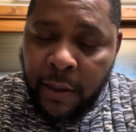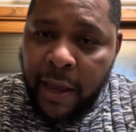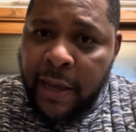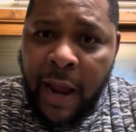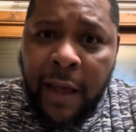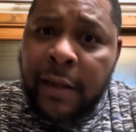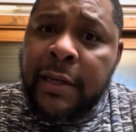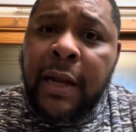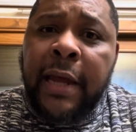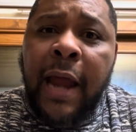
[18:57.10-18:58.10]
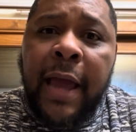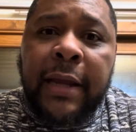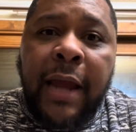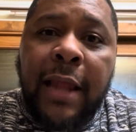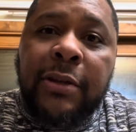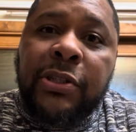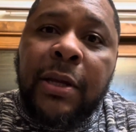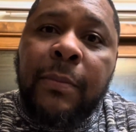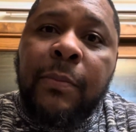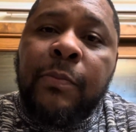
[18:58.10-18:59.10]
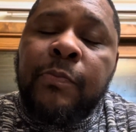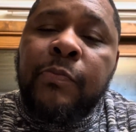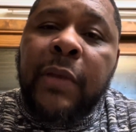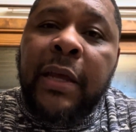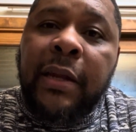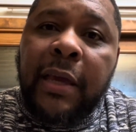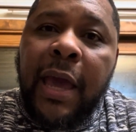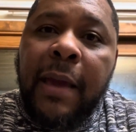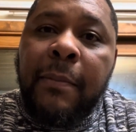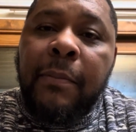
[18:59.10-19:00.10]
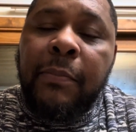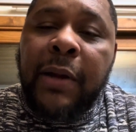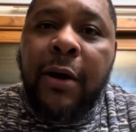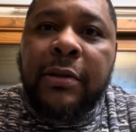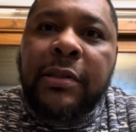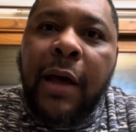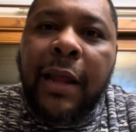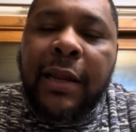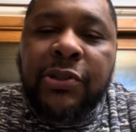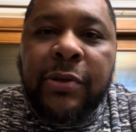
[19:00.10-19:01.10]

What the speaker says: and I acknowledge them in the game. But I'll let you